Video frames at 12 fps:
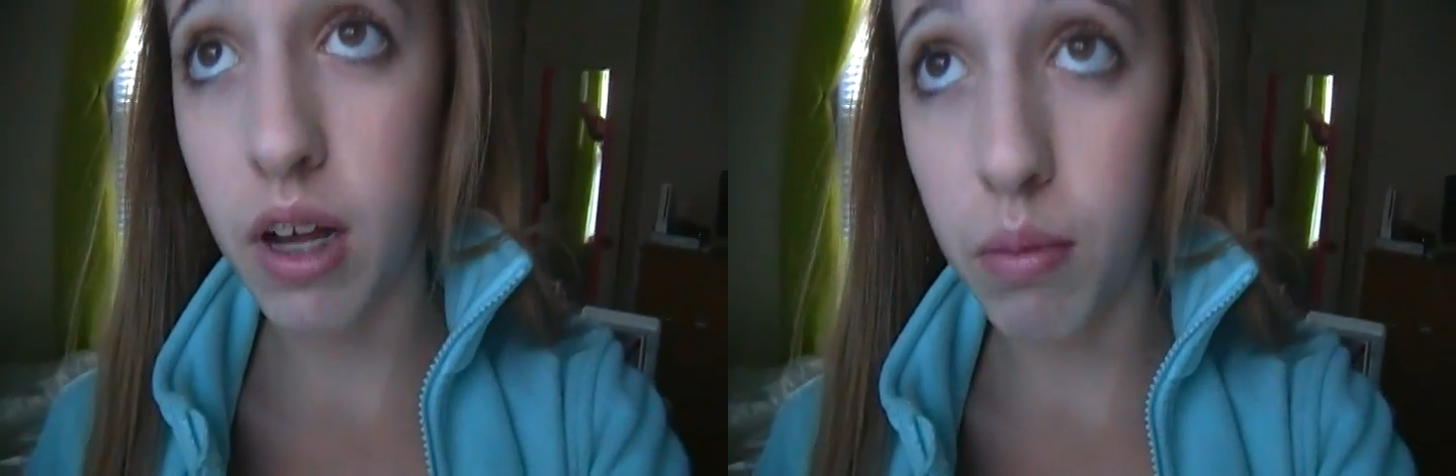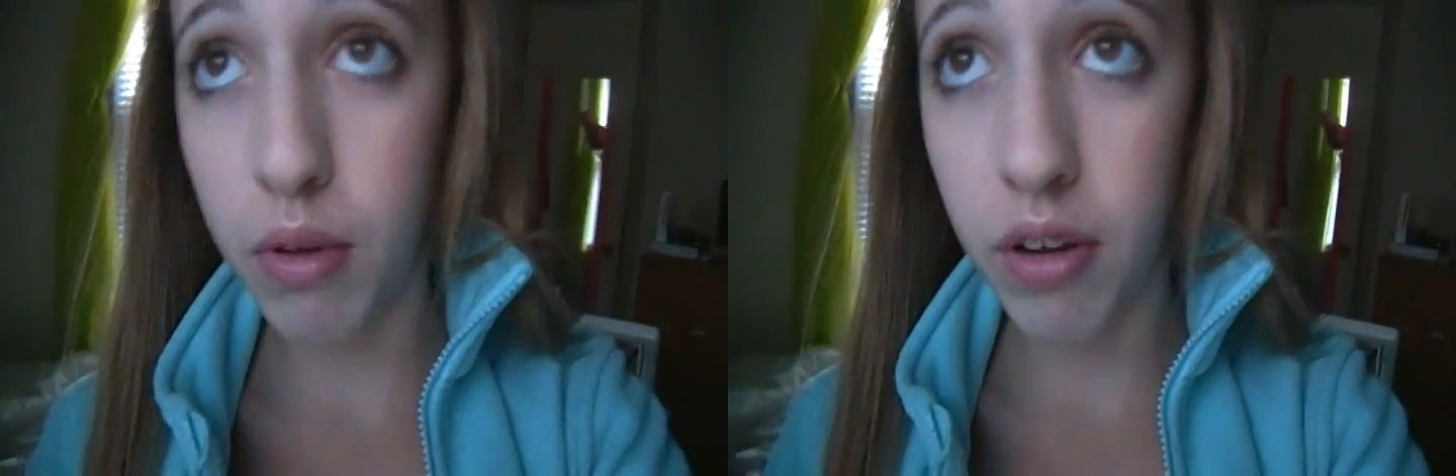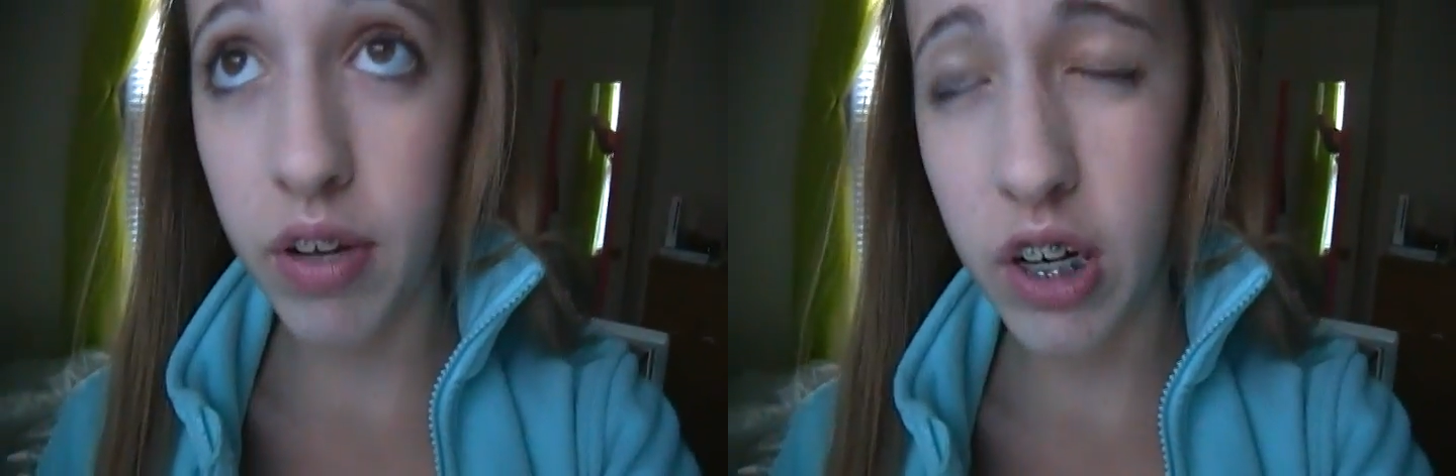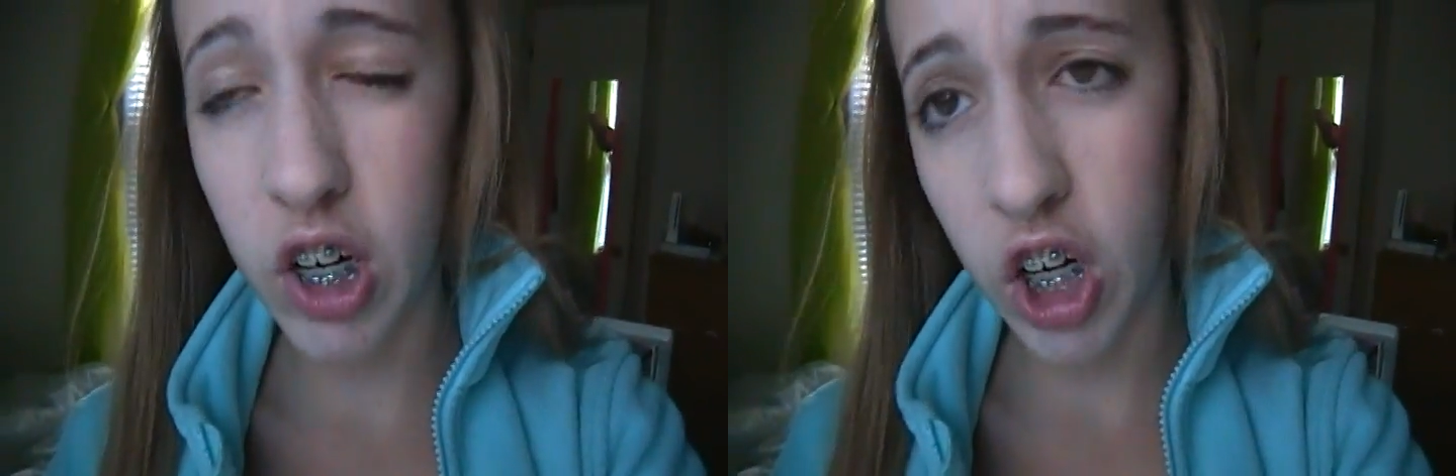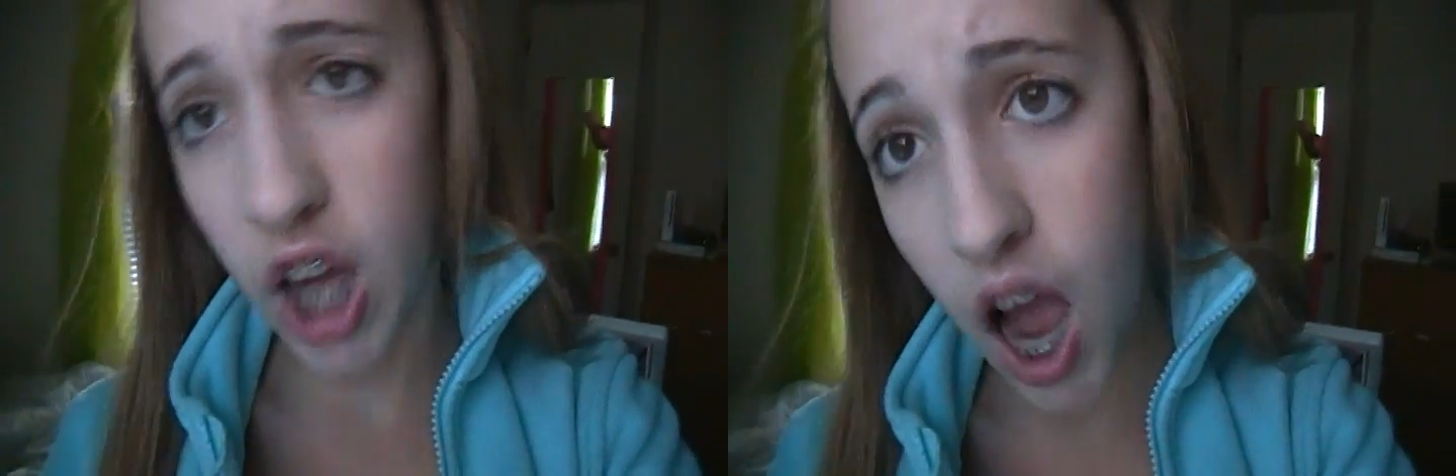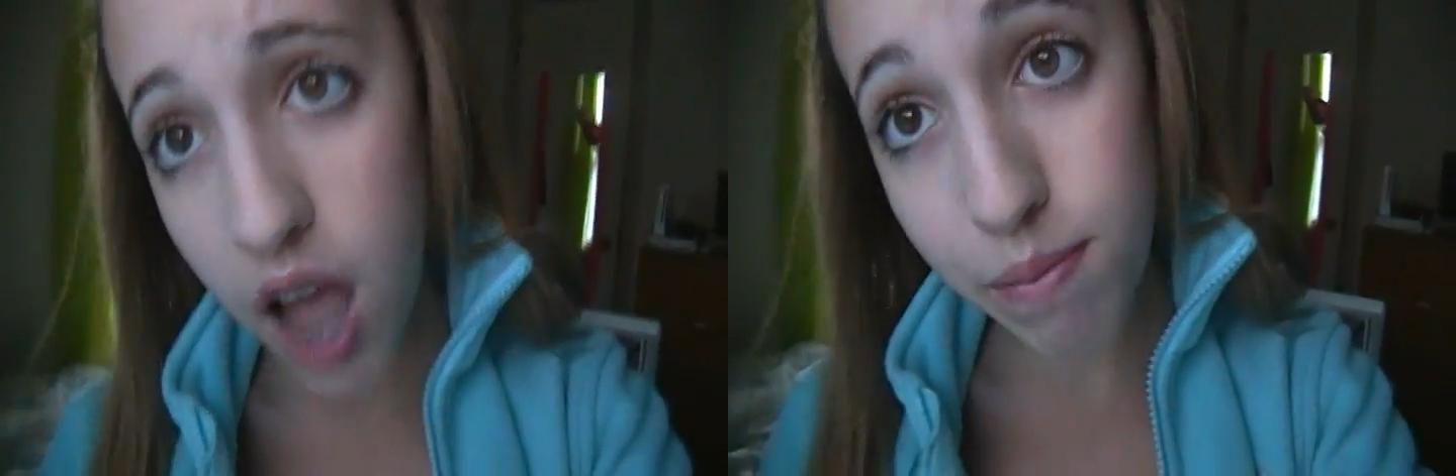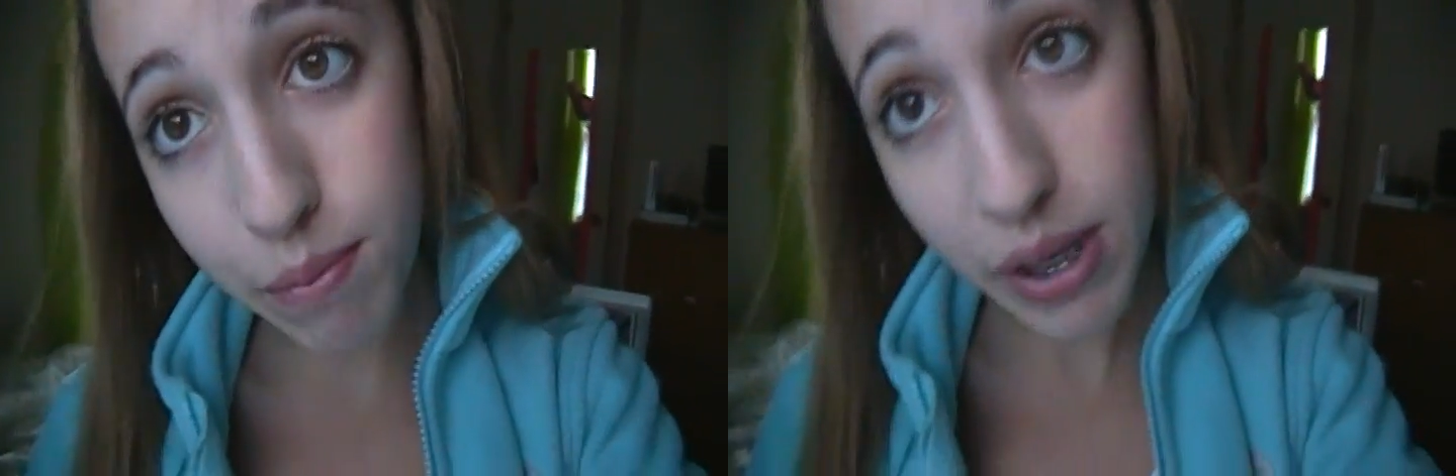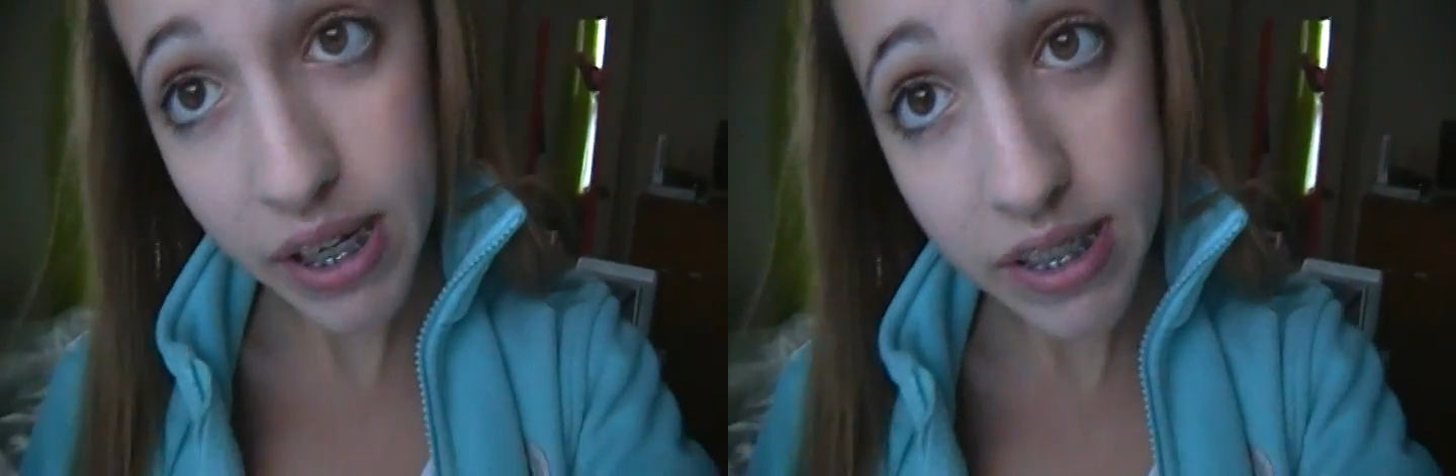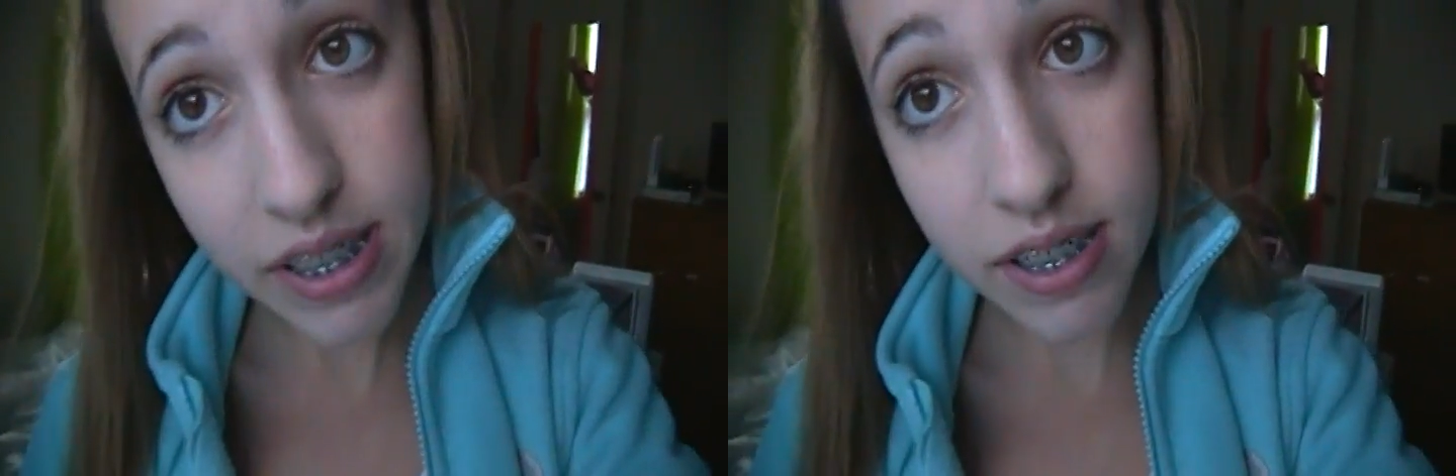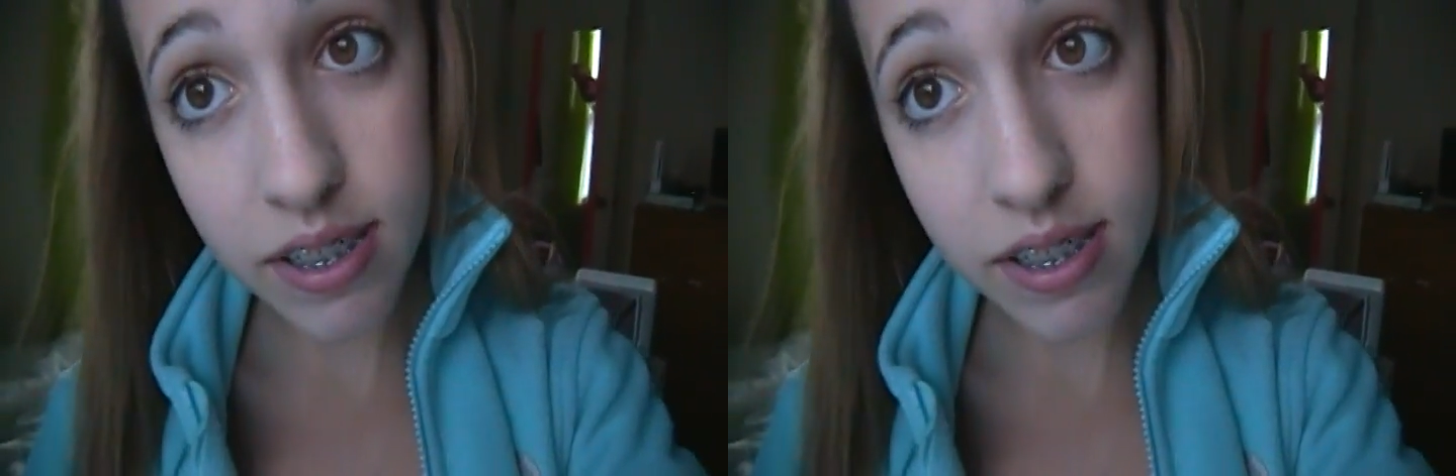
upload it or not, but